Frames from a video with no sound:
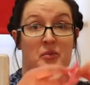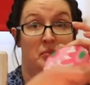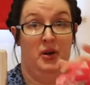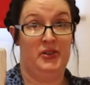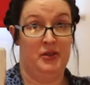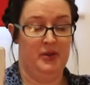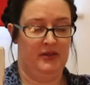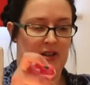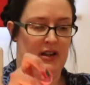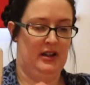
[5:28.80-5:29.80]
bottom of
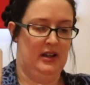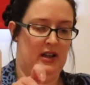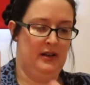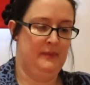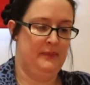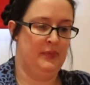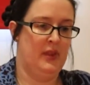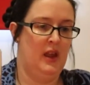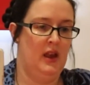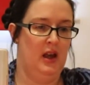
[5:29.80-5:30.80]
the lining.
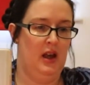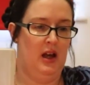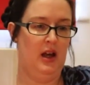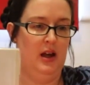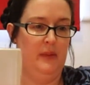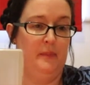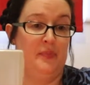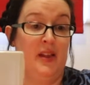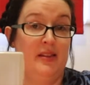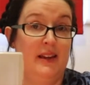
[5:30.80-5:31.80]

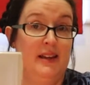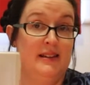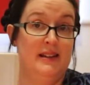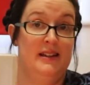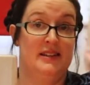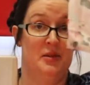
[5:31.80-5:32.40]
This is